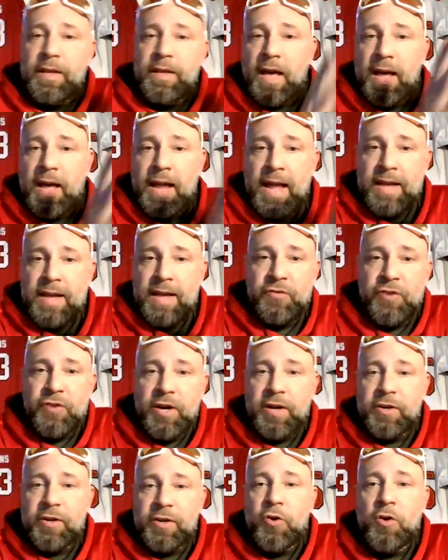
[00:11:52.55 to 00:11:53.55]
I had
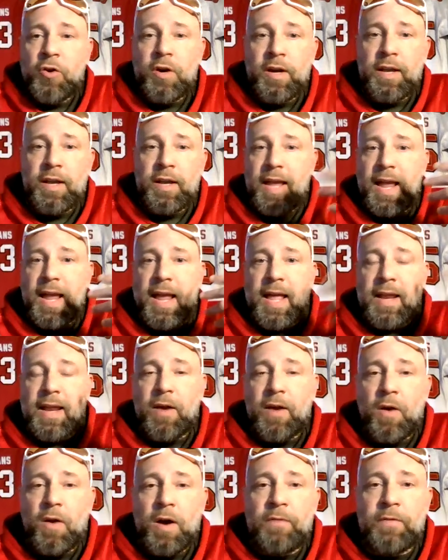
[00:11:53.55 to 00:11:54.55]
Jared Cook and
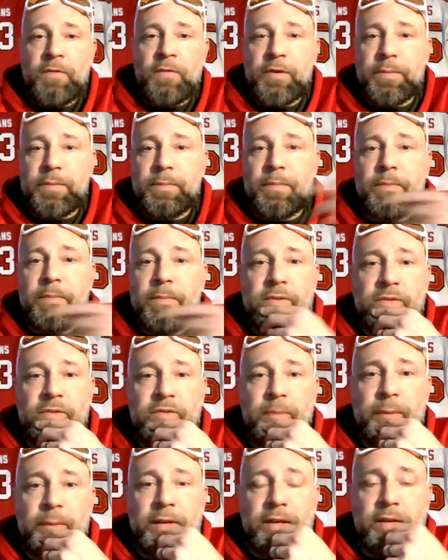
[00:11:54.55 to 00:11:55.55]
I offered him to
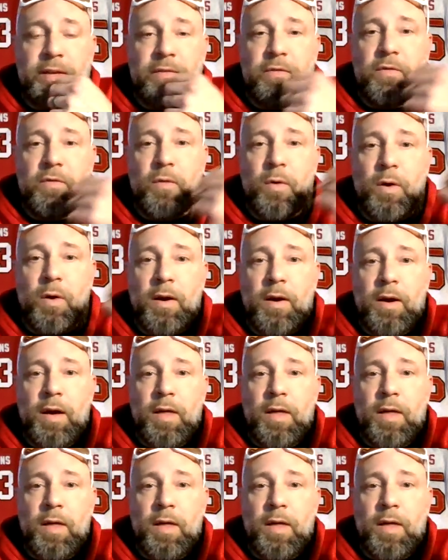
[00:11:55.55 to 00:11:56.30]
somebody for